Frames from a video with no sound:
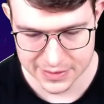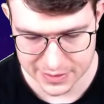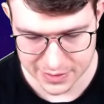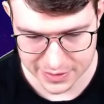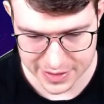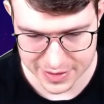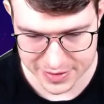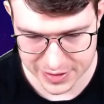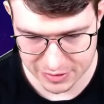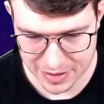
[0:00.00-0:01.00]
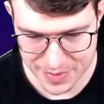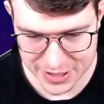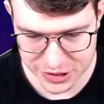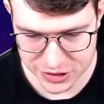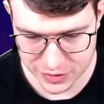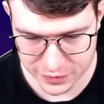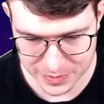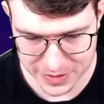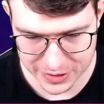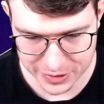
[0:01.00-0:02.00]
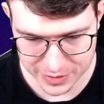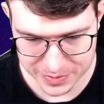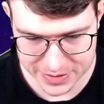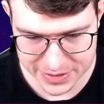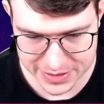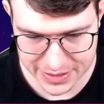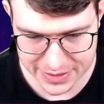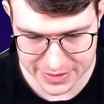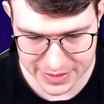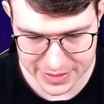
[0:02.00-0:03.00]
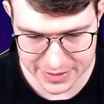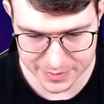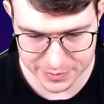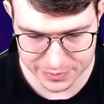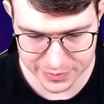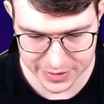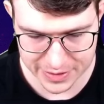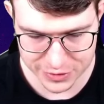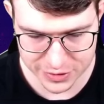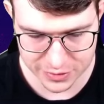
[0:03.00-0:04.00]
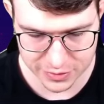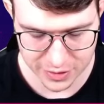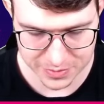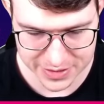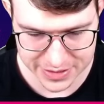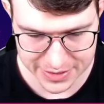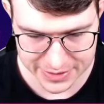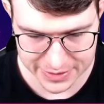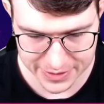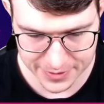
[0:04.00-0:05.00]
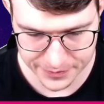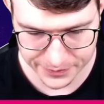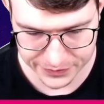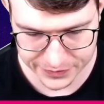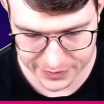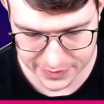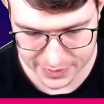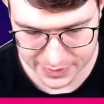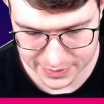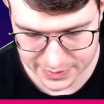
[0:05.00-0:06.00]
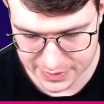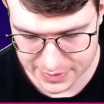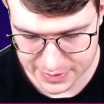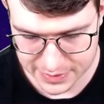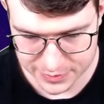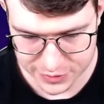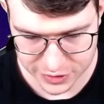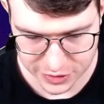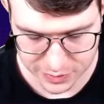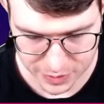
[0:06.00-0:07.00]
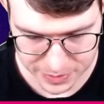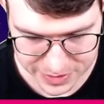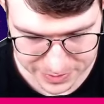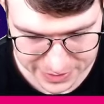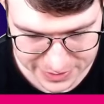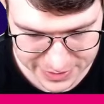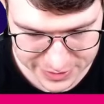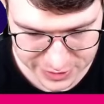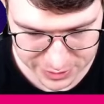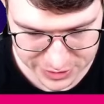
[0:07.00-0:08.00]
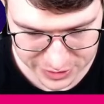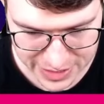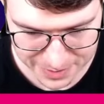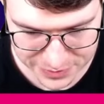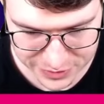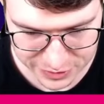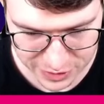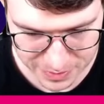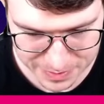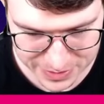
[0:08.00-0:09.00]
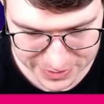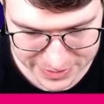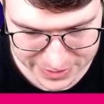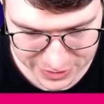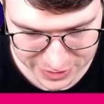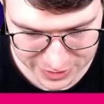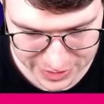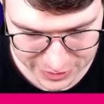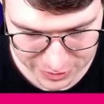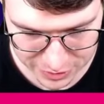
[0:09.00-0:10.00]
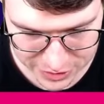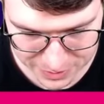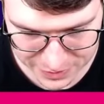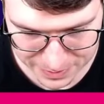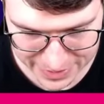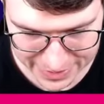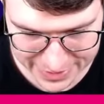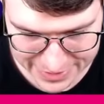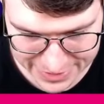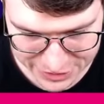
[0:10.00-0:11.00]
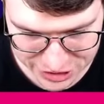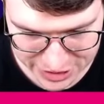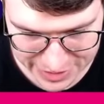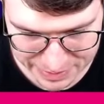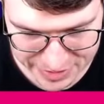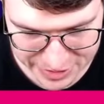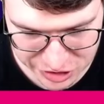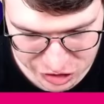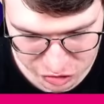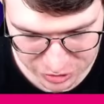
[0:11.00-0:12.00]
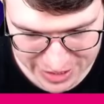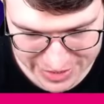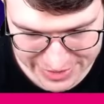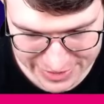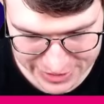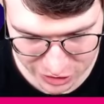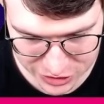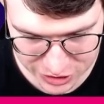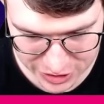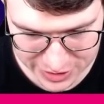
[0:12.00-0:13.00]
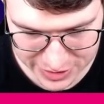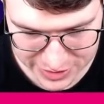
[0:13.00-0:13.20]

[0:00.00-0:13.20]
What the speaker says: Okay, so I might just go for my Goblinstein there. I'm just gonna go Goblinstein there. I'm just gonna go pop the ability. So what's gonna happen? So the Goblin ability is gonna like go on top of the Mega Knight there and just kind of immediately shreds it. It's also gonna,